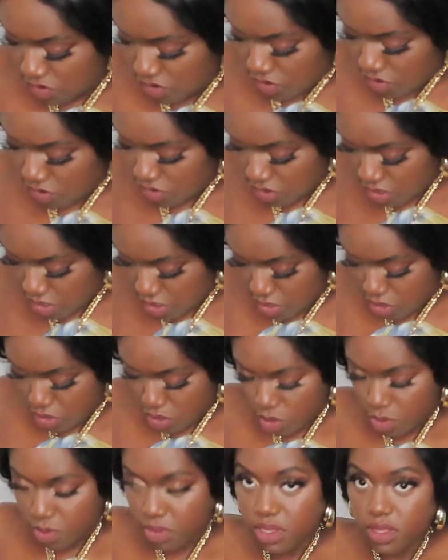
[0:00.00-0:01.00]
just going to
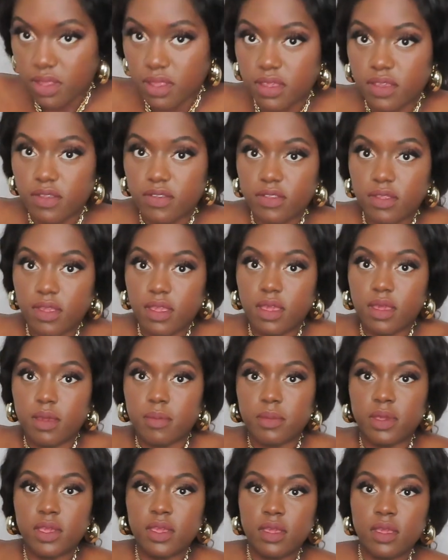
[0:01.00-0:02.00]
open these up
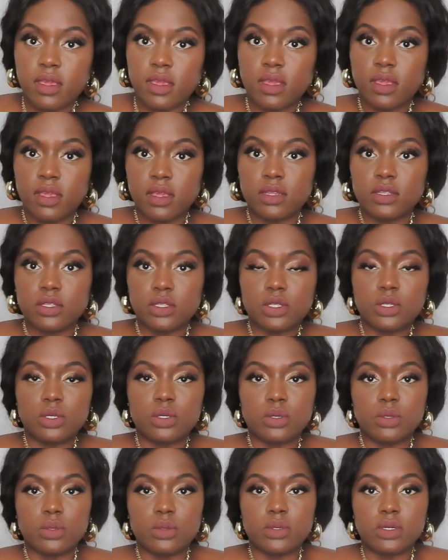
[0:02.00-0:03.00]

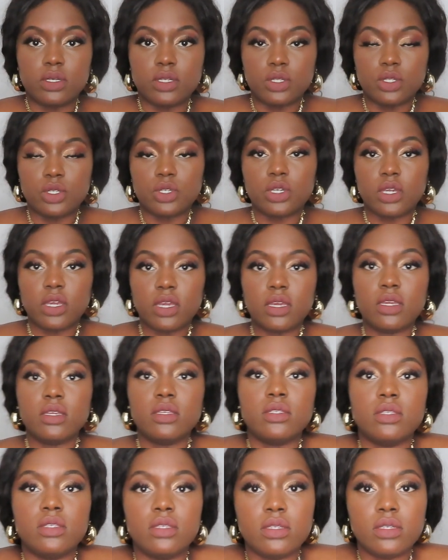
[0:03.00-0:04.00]
to
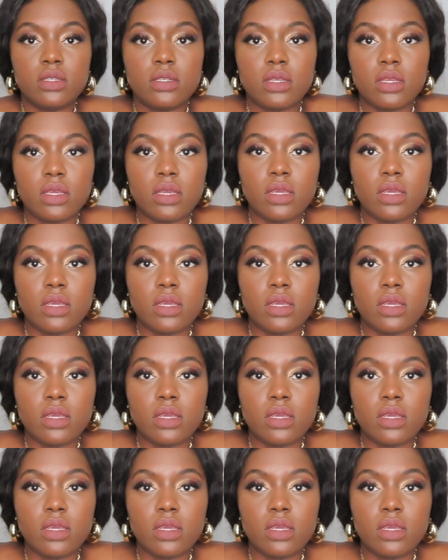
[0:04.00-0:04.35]
adjust